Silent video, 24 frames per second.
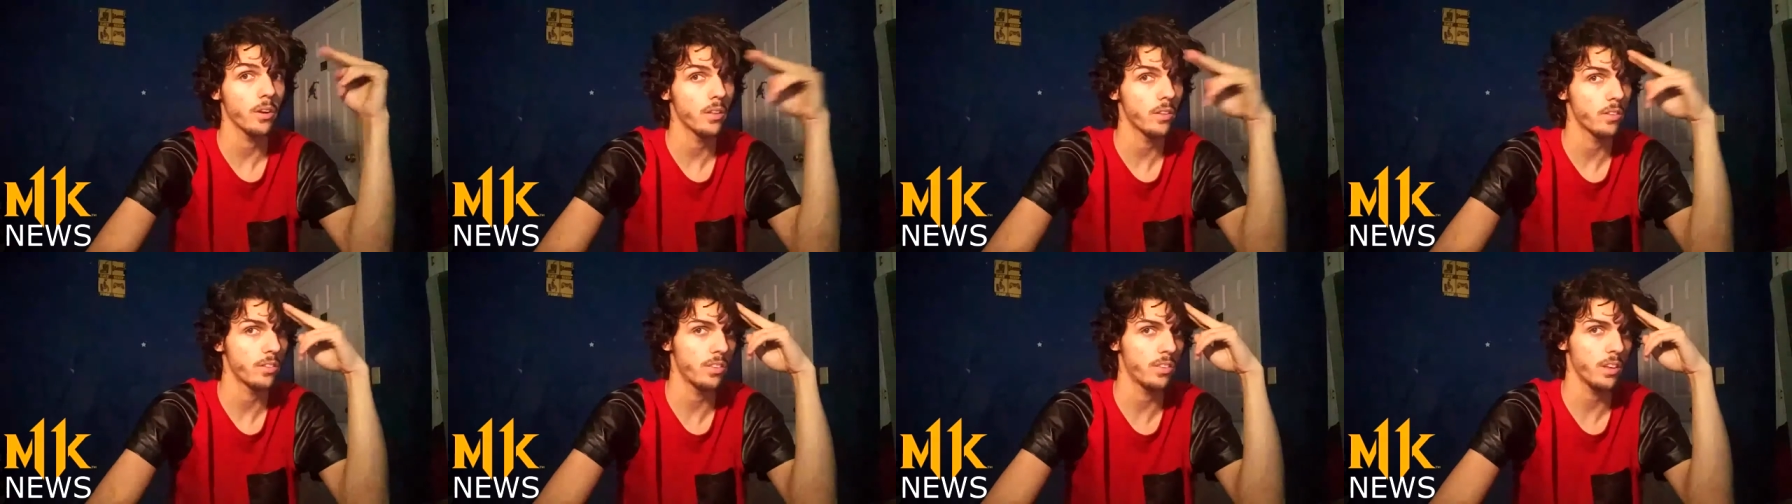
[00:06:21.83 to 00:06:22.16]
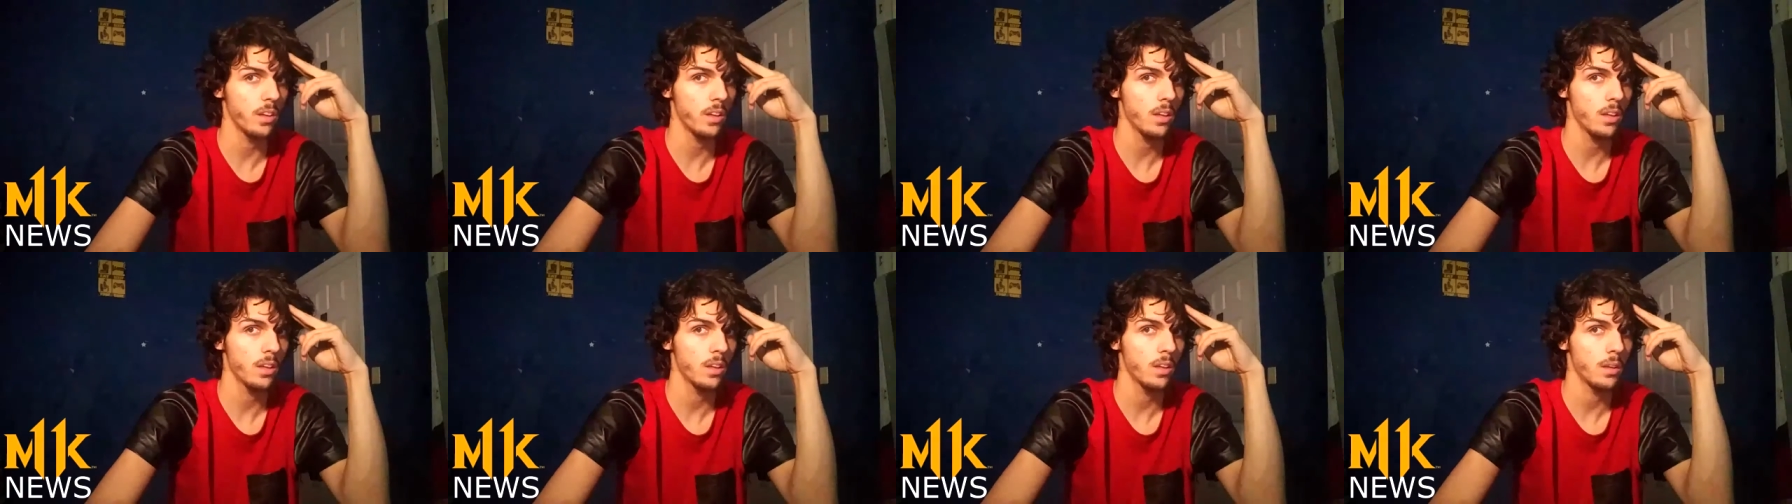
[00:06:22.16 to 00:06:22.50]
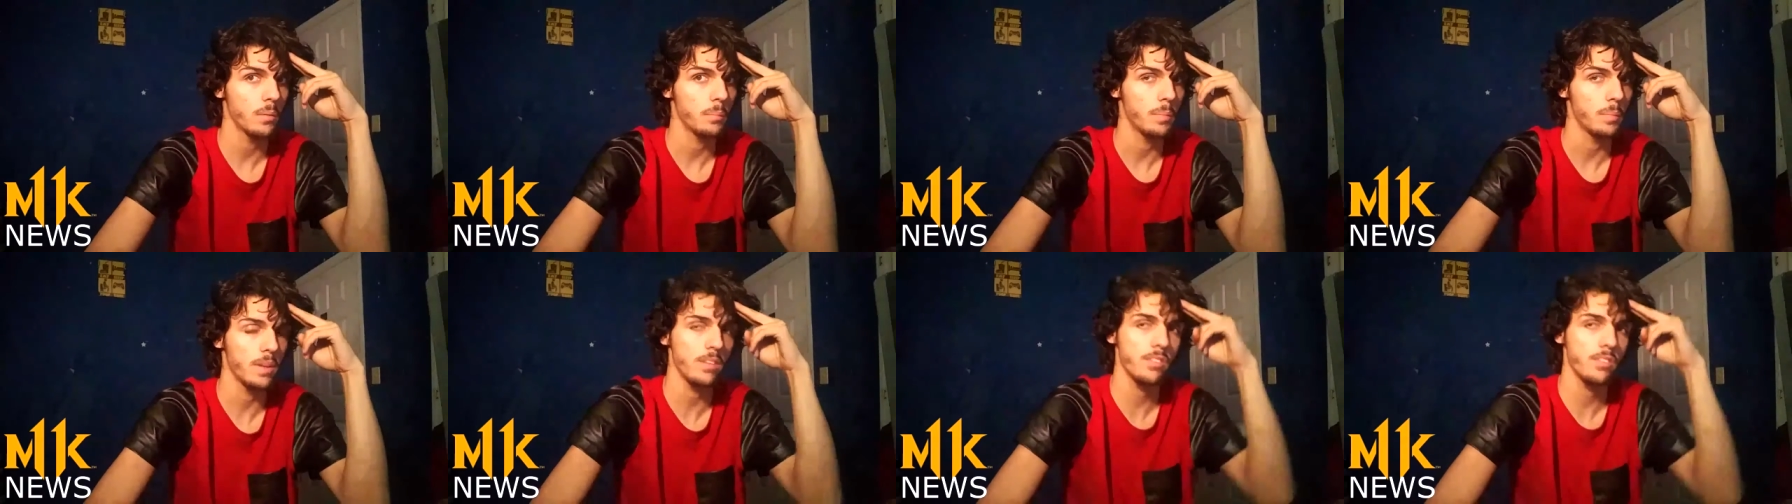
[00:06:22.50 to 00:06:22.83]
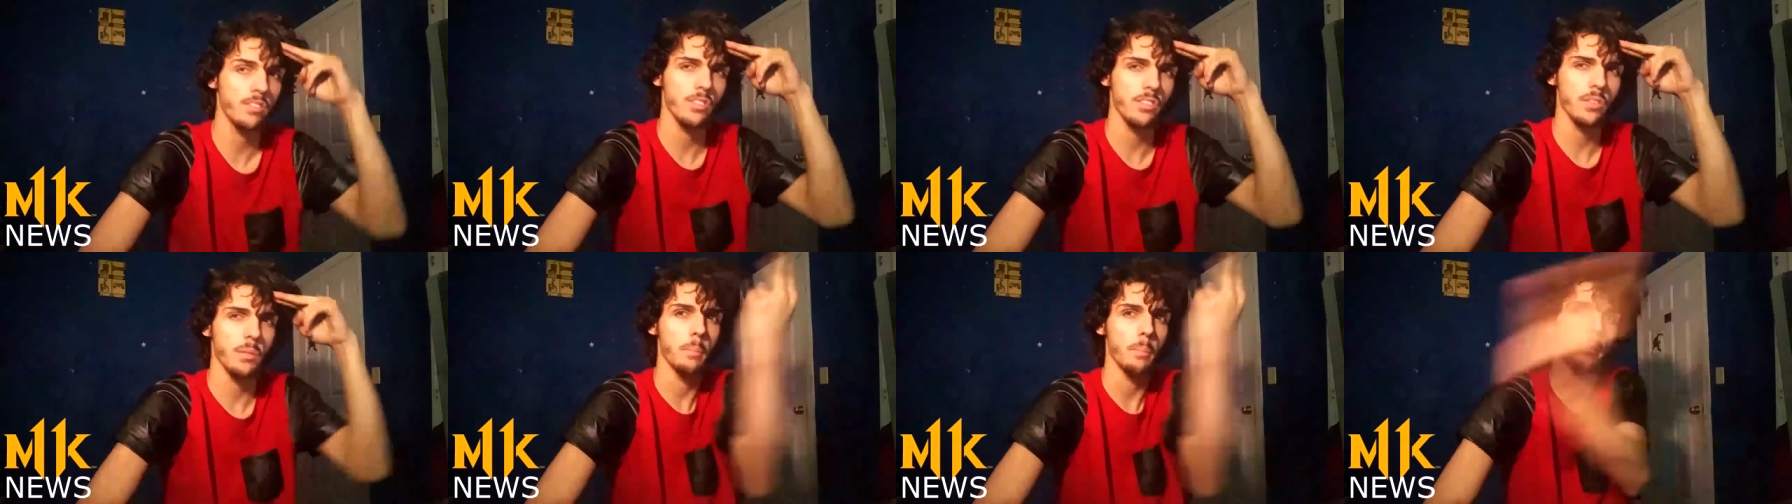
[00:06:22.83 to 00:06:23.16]
See ya.
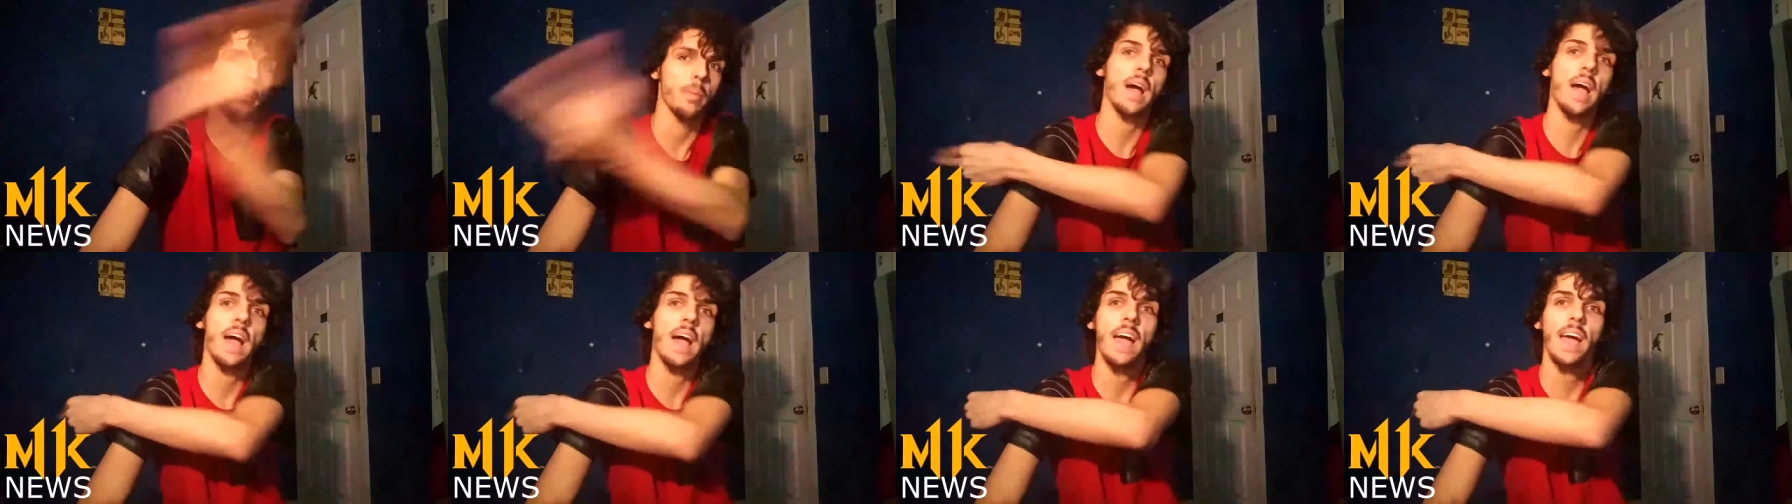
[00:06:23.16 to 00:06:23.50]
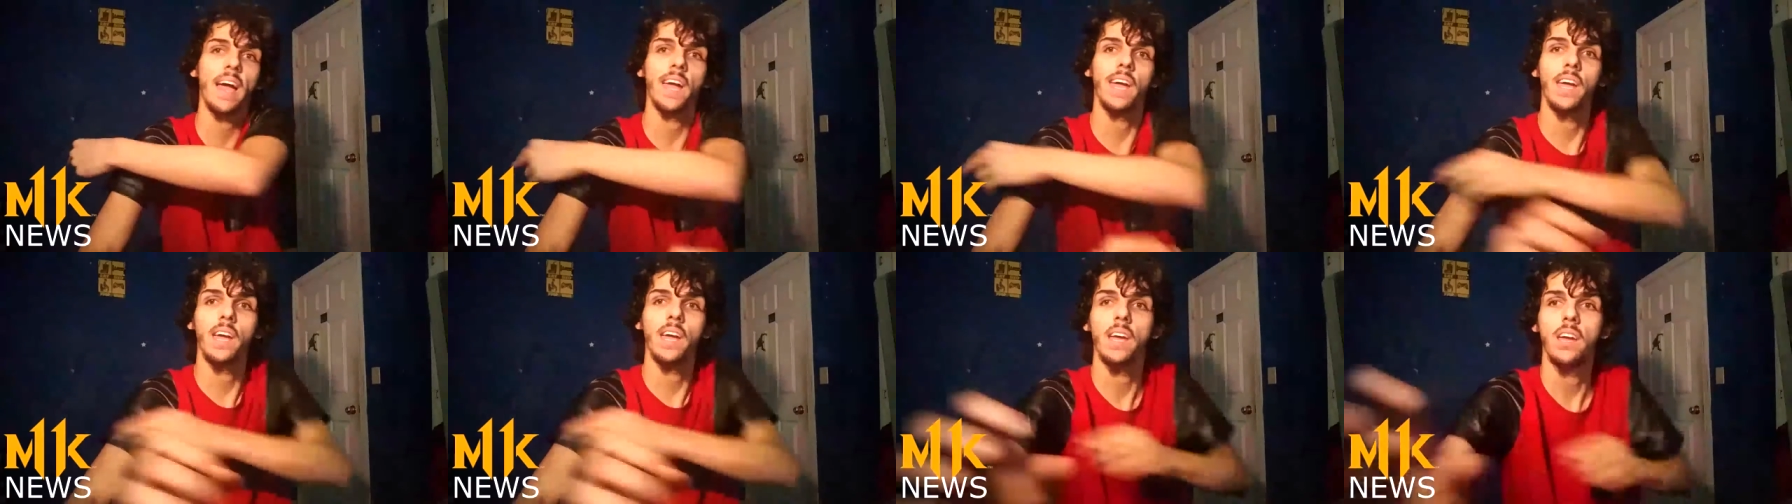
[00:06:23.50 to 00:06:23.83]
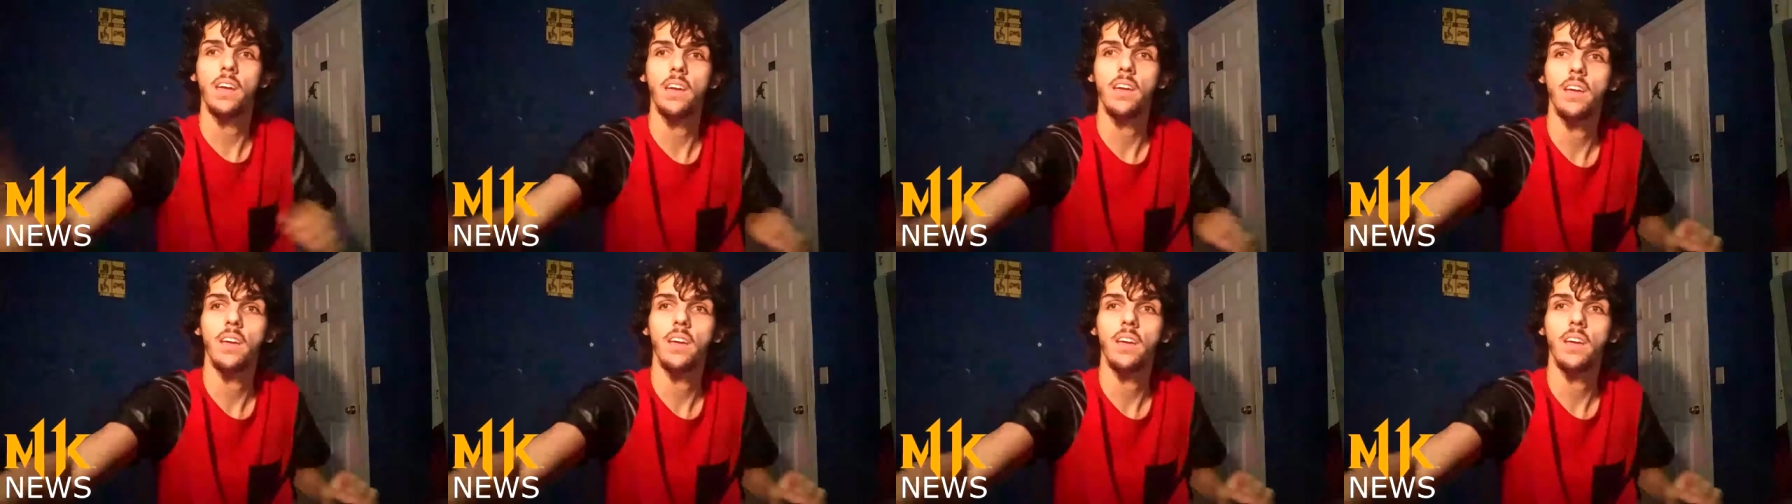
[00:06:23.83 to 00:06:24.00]
Peace. Bye.